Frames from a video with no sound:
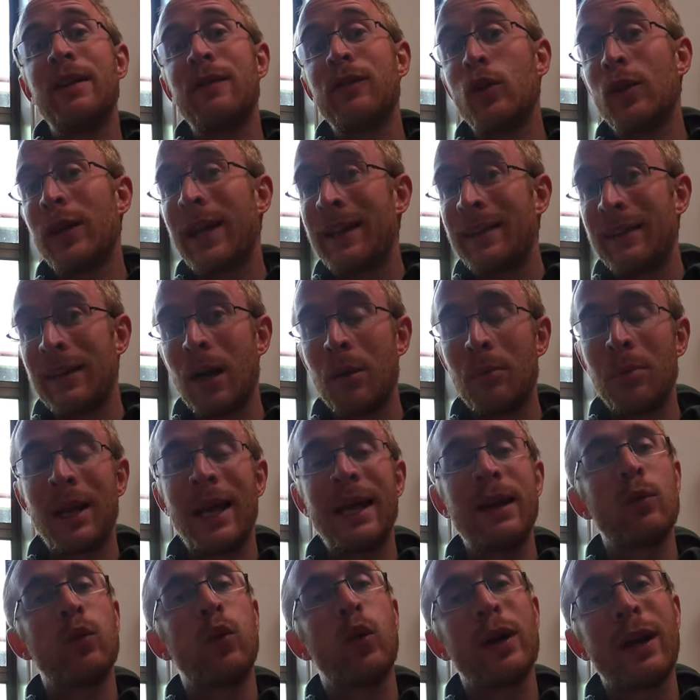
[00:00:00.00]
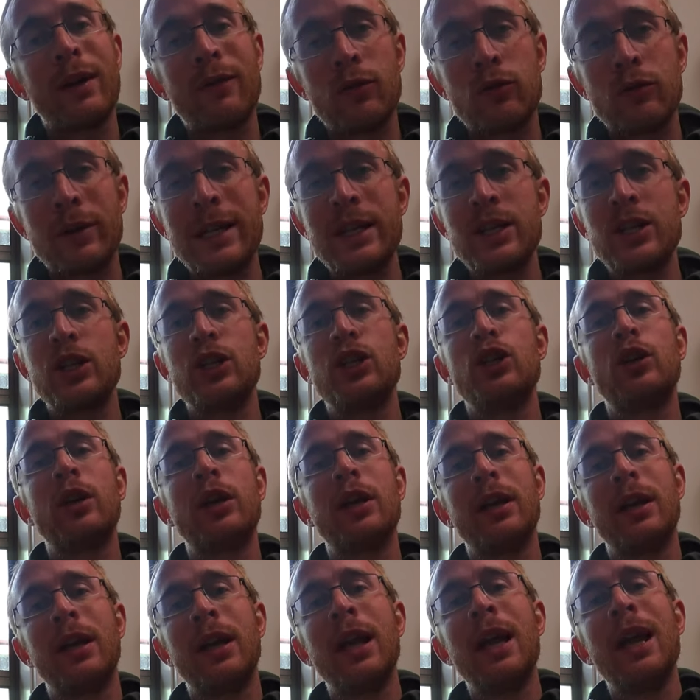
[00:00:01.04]
if you're getting up late, whatever reason, you
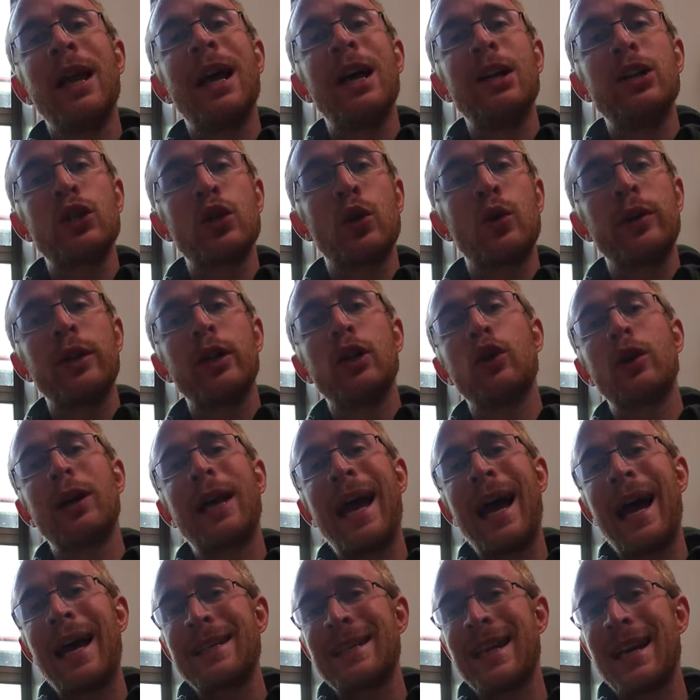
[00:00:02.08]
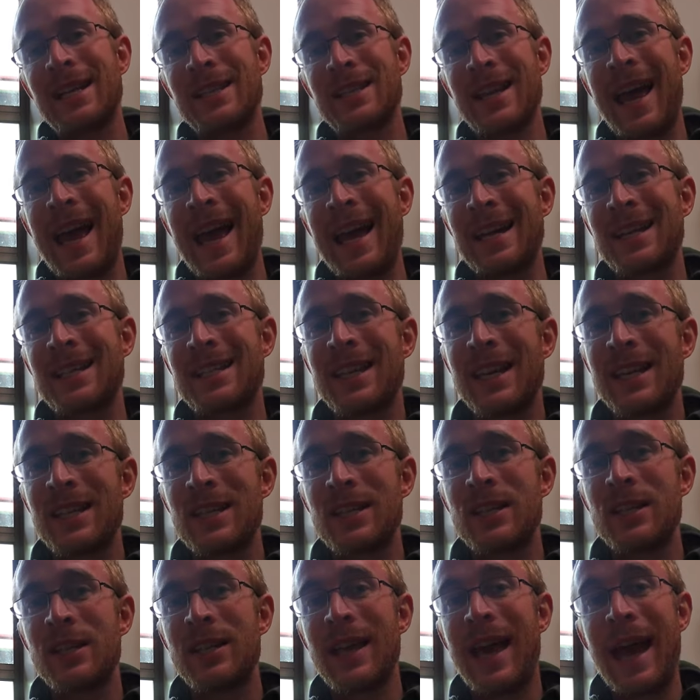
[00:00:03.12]
can ensure that your cat has access
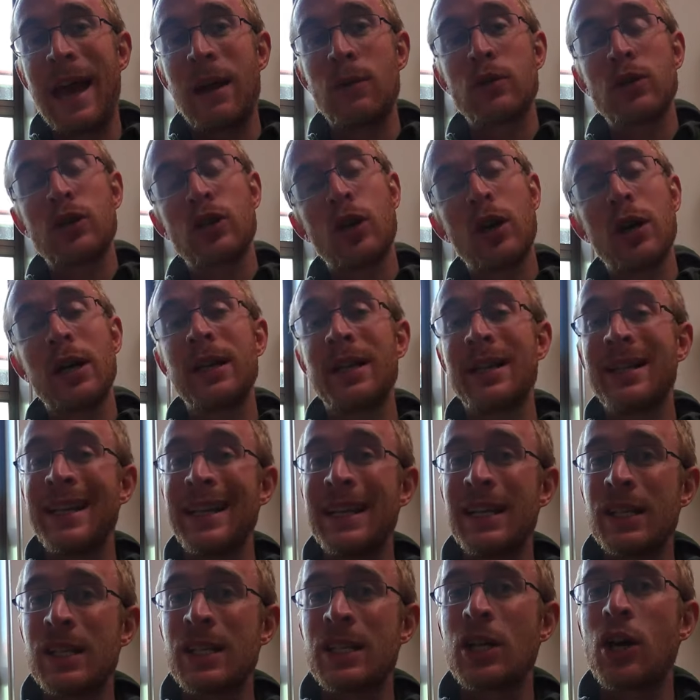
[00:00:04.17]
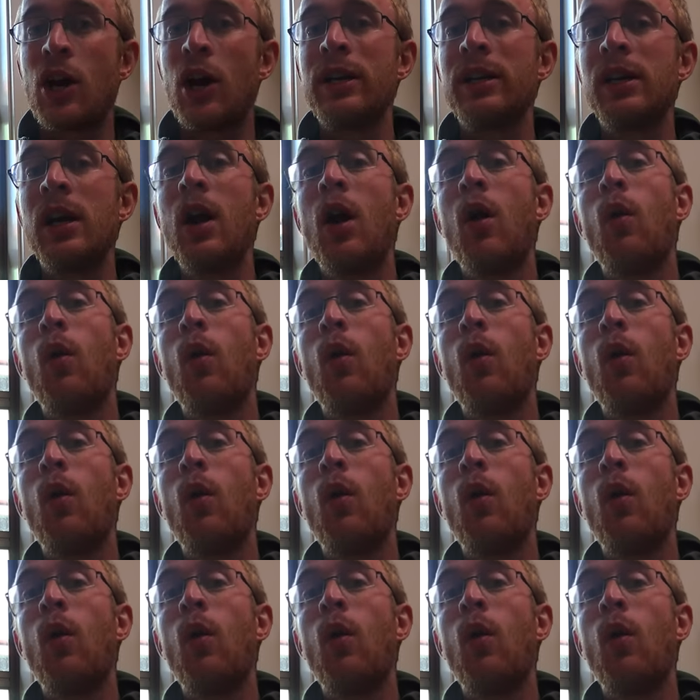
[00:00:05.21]
to the outside and inside